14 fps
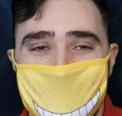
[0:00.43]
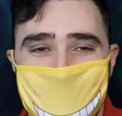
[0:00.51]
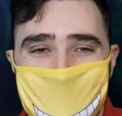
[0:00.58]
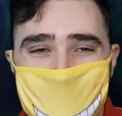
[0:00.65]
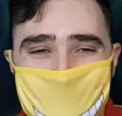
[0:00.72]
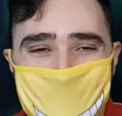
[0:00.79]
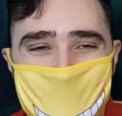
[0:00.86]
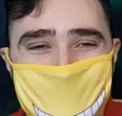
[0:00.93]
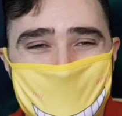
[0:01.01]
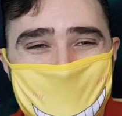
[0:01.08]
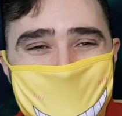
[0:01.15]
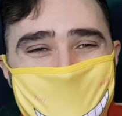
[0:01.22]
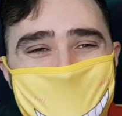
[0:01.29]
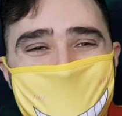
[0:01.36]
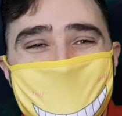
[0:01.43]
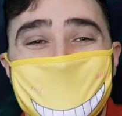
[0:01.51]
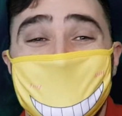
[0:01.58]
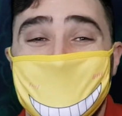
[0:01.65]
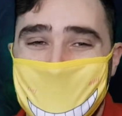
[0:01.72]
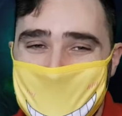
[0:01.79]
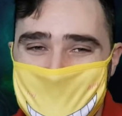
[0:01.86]
Hello.
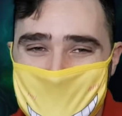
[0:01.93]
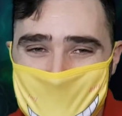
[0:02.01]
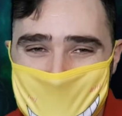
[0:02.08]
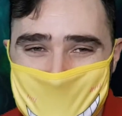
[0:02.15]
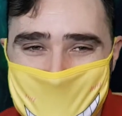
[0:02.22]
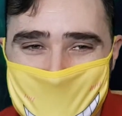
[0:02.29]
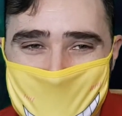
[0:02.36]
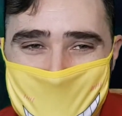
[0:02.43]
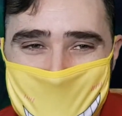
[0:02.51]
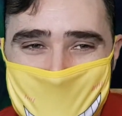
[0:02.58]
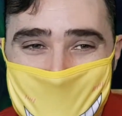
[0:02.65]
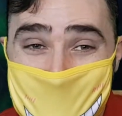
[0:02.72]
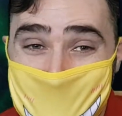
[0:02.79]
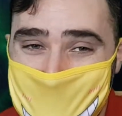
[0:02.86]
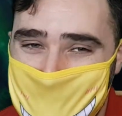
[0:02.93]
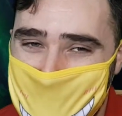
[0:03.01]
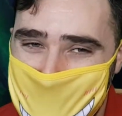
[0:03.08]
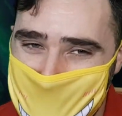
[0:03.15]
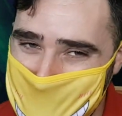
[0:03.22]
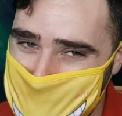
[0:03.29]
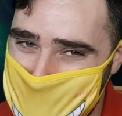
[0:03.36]
As you can see, I'm
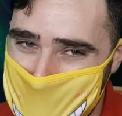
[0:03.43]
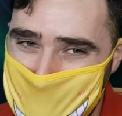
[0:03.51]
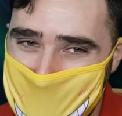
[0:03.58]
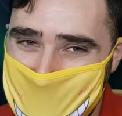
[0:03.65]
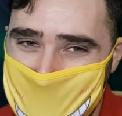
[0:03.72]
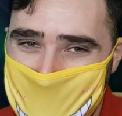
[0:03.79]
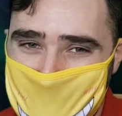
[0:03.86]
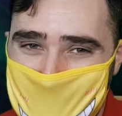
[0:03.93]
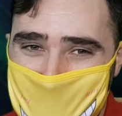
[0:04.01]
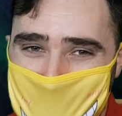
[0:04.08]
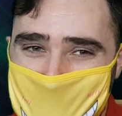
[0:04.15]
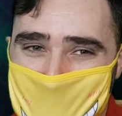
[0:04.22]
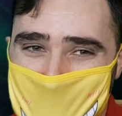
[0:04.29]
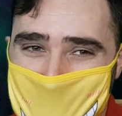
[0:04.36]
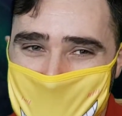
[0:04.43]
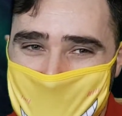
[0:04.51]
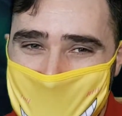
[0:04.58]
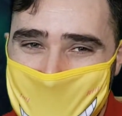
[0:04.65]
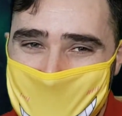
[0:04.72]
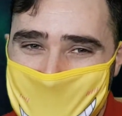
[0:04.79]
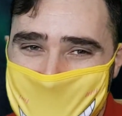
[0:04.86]
all prepared for the
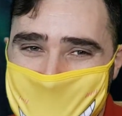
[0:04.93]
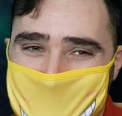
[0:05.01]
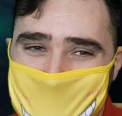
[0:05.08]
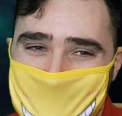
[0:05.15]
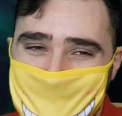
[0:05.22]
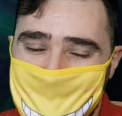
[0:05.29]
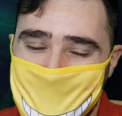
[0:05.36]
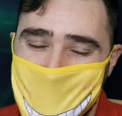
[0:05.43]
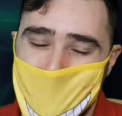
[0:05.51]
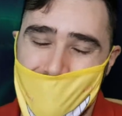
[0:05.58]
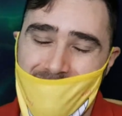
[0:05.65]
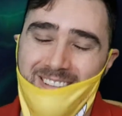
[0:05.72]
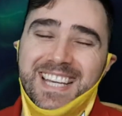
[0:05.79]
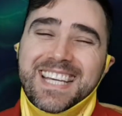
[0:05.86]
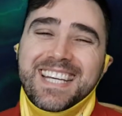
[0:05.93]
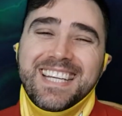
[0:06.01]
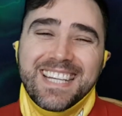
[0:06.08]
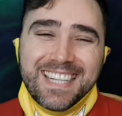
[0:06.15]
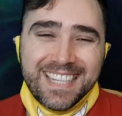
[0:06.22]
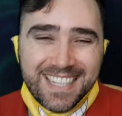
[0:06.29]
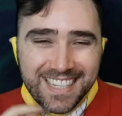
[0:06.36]
coronavirus. Well,
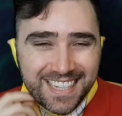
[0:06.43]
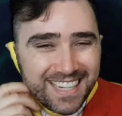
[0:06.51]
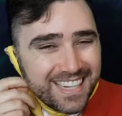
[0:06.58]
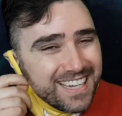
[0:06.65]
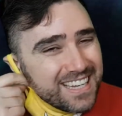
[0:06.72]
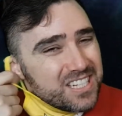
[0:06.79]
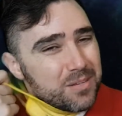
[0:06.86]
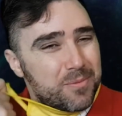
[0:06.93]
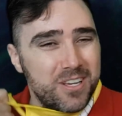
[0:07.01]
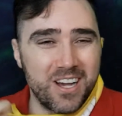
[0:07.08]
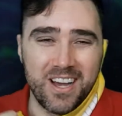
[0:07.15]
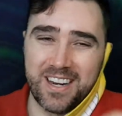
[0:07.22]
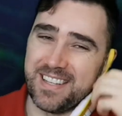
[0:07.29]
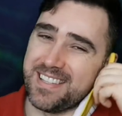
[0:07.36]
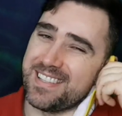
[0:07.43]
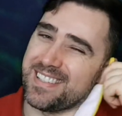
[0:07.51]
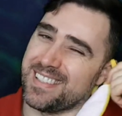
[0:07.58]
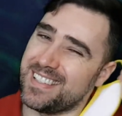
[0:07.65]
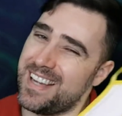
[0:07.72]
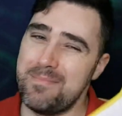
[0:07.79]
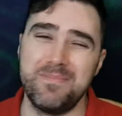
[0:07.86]
to be honest,
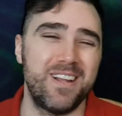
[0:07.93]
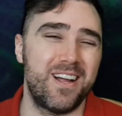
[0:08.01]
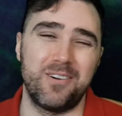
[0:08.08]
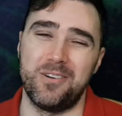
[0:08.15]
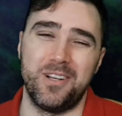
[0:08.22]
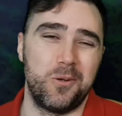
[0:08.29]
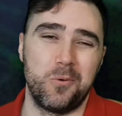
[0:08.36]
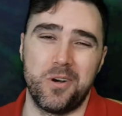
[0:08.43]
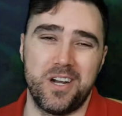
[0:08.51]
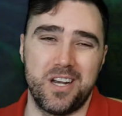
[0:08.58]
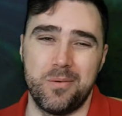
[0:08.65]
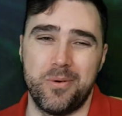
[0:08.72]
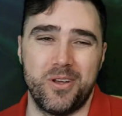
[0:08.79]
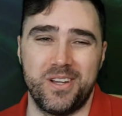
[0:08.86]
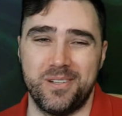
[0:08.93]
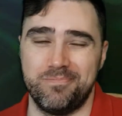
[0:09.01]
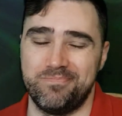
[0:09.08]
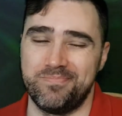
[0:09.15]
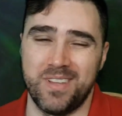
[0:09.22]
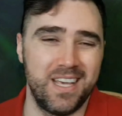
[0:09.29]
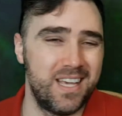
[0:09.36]
I'm not really worried about it.
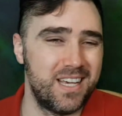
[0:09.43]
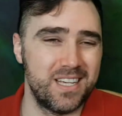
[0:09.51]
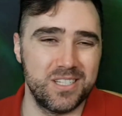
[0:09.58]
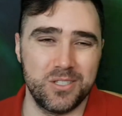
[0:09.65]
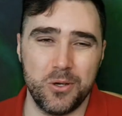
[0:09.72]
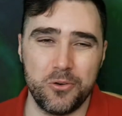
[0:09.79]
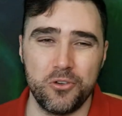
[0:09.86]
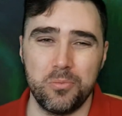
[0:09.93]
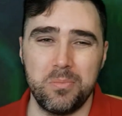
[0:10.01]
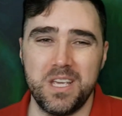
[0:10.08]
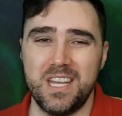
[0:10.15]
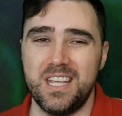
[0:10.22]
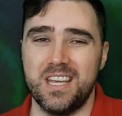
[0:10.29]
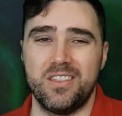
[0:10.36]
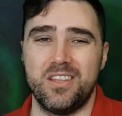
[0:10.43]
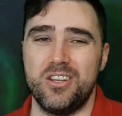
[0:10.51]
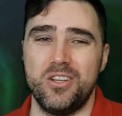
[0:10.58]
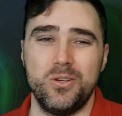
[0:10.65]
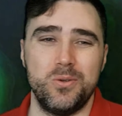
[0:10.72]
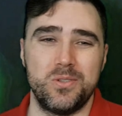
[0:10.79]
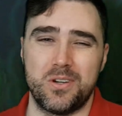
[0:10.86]
Social media and the
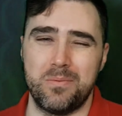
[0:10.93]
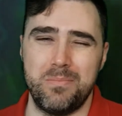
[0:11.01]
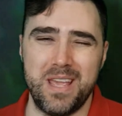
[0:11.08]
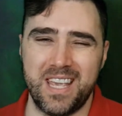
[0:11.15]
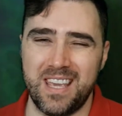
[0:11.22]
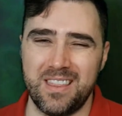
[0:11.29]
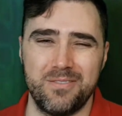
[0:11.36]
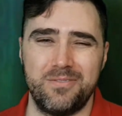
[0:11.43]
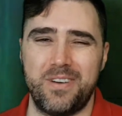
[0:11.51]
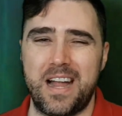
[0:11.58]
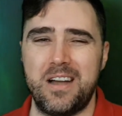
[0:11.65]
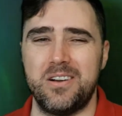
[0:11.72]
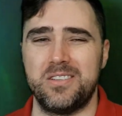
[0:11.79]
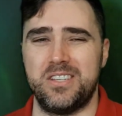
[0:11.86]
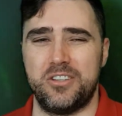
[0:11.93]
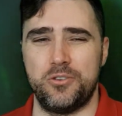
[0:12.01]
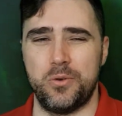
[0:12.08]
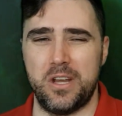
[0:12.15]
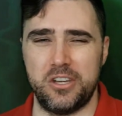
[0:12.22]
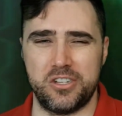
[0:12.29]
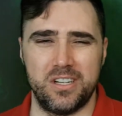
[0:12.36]
news are making the virus
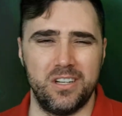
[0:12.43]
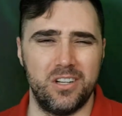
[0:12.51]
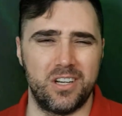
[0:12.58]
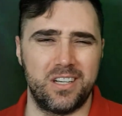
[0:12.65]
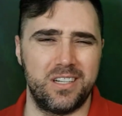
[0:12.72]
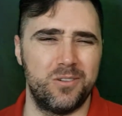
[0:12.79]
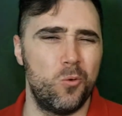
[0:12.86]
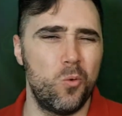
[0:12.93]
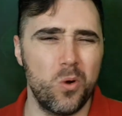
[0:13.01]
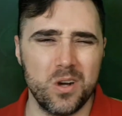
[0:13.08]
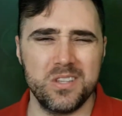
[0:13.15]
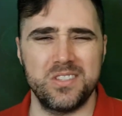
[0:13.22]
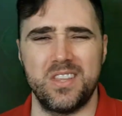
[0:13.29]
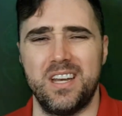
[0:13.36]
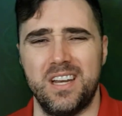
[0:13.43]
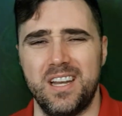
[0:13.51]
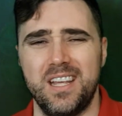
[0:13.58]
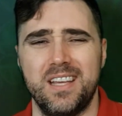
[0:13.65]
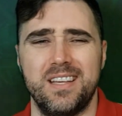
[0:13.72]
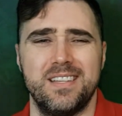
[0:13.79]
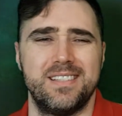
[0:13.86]
situation look worse than it
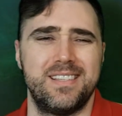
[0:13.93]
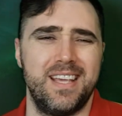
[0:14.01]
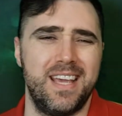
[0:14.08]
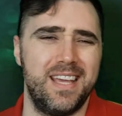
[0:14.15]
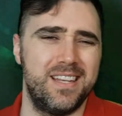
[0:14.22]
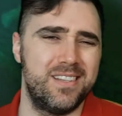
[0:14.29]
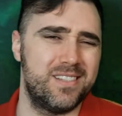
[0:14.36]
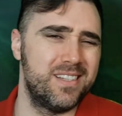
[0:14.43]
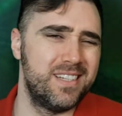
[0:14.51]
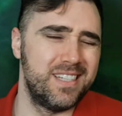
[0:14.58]
is, and